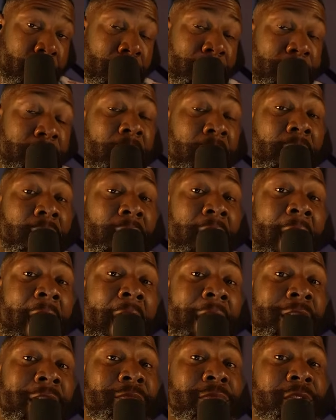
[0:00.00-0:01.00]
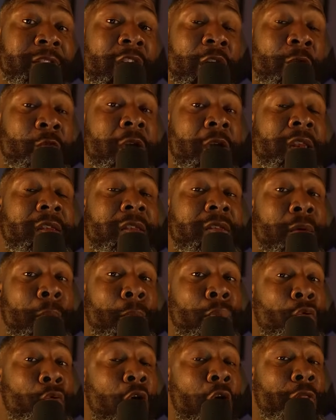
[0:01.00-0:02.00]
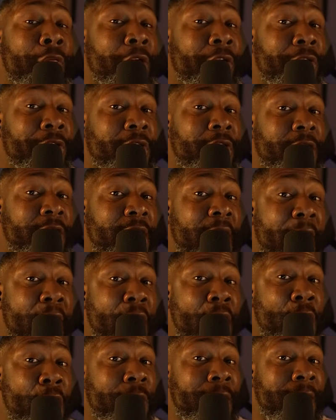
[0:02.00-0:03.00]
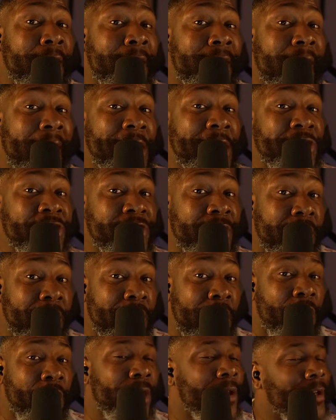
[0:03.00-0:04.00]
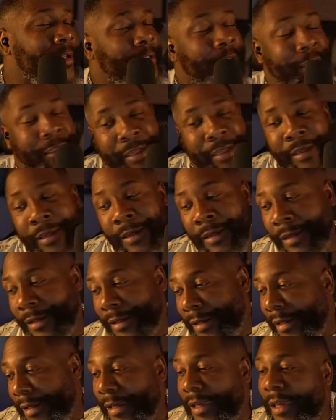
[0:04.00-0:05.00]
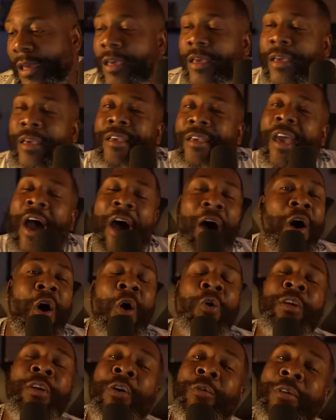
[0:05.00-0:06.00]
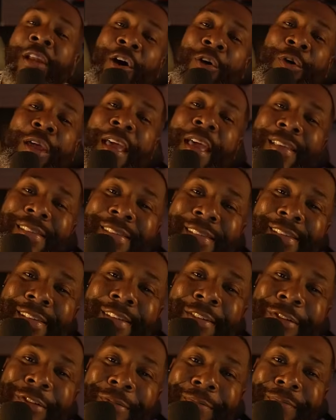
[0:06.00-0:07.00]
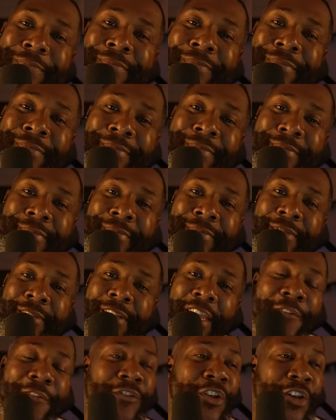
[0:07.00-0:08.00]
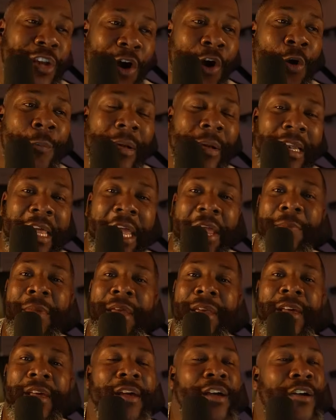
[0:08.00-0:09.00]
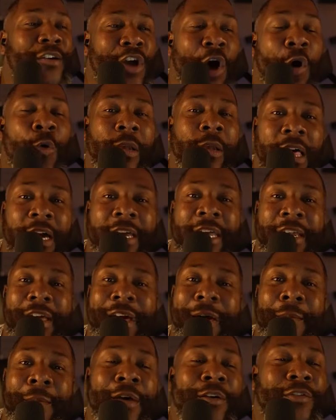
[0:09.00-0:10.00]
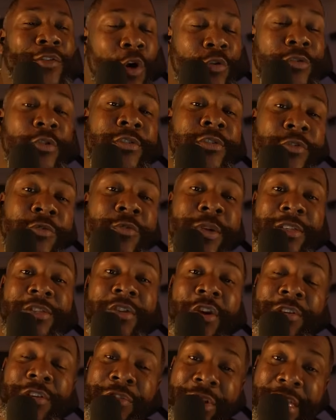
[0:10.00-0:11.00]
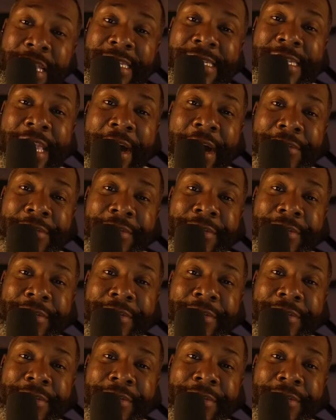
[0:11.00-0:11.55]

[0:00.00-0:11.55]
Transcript: They align themselves with the brotherhood, the Aryan nation and all. Y'all don't know this. If you don't believe me, go look it up. Go do some research for yourself.